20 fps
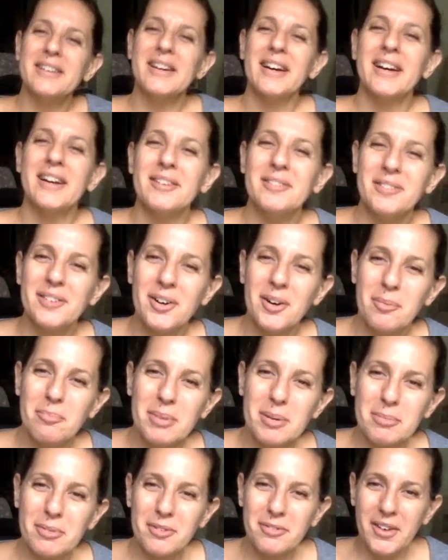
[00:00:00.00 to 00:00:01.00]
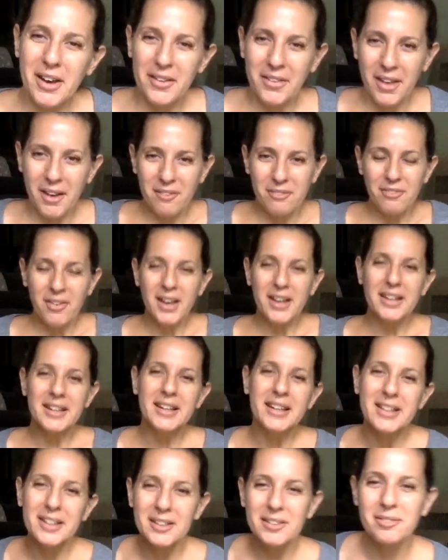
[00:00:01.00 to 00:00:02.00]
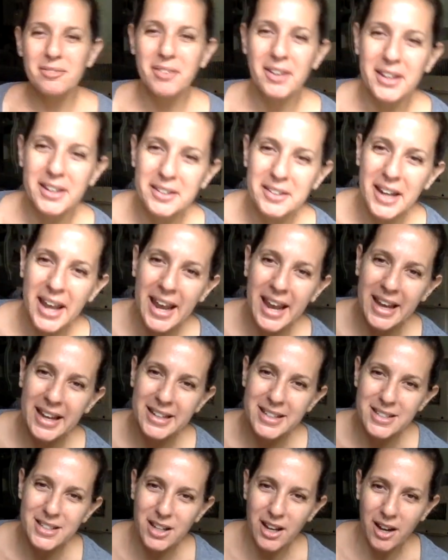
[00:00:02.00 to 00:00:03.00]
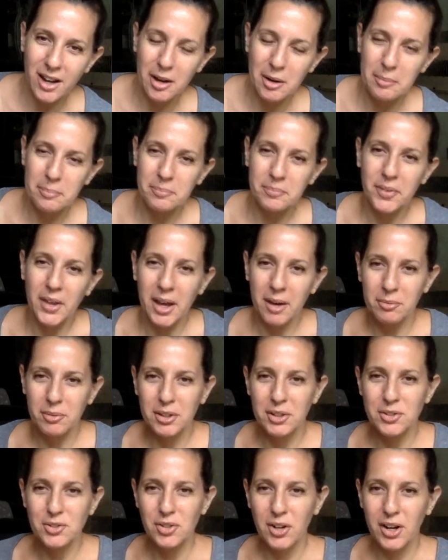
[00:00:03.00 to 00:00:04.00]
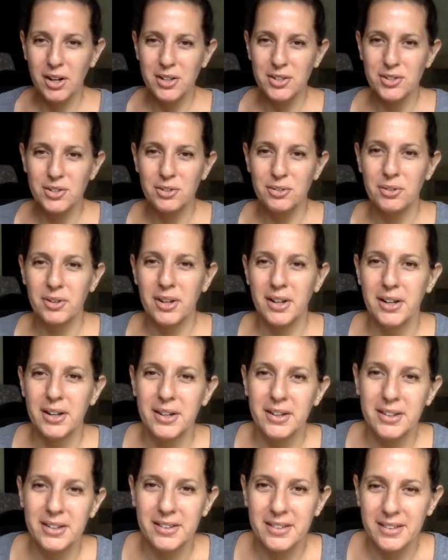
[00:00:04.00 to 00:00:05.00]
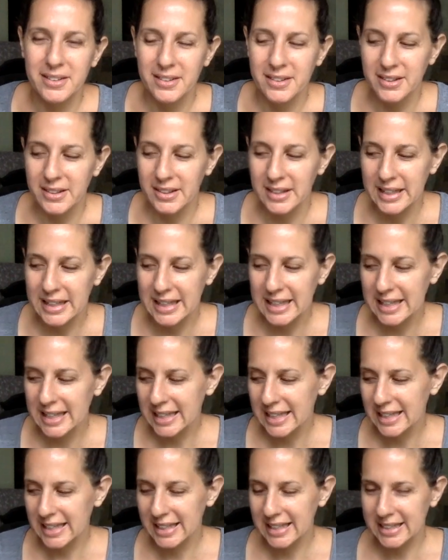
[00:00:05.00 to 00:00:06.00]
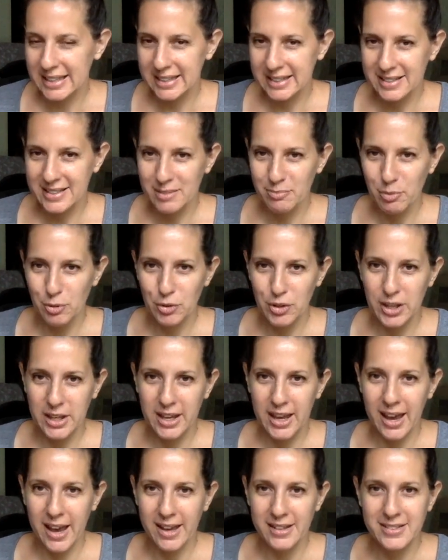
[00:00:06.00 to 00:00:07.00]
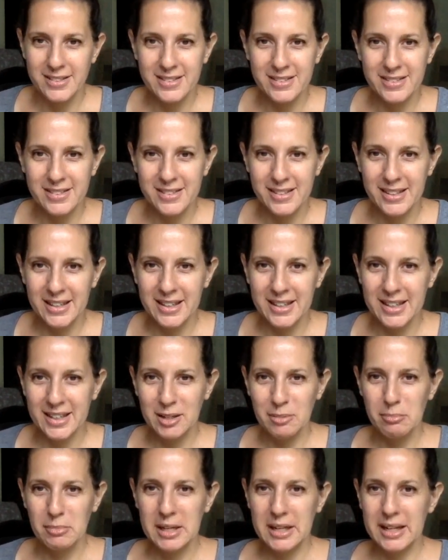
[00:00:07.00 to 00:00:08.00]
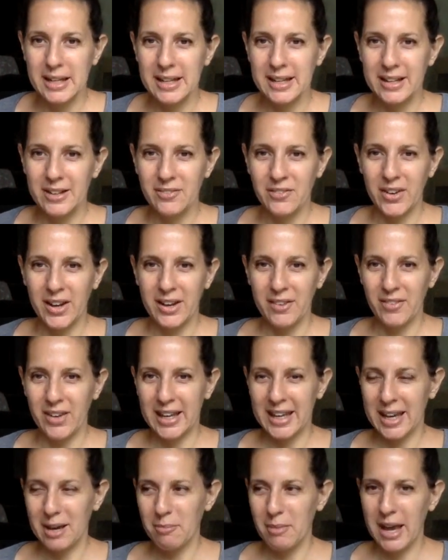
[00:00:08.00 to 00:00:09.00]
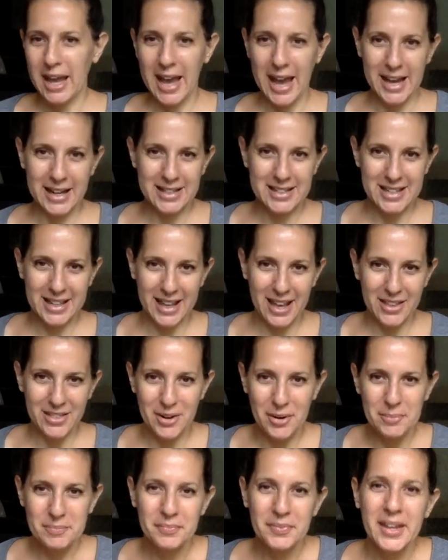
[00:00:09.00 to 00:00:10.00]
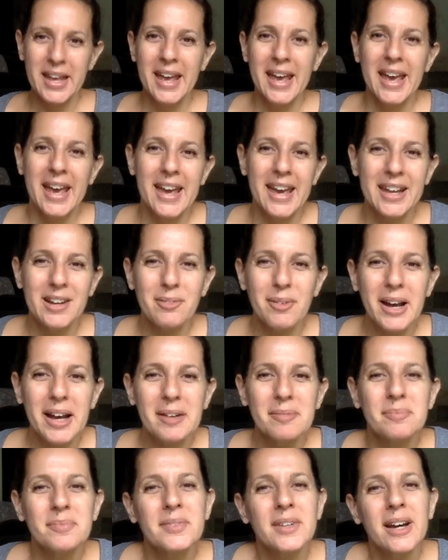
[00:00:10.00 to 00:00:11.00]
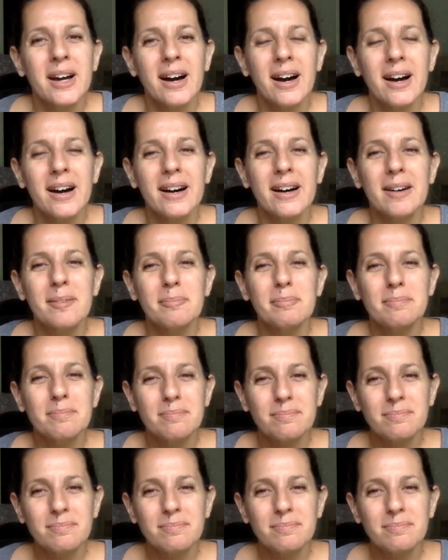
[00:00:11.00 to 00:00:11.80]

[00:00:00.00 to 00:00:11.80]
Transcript: I hope people found that fun, a little fun. And um, I'm going to try to do uh, the spooky cats in, in, a minute if I, if I can get my act together. Anyway, um,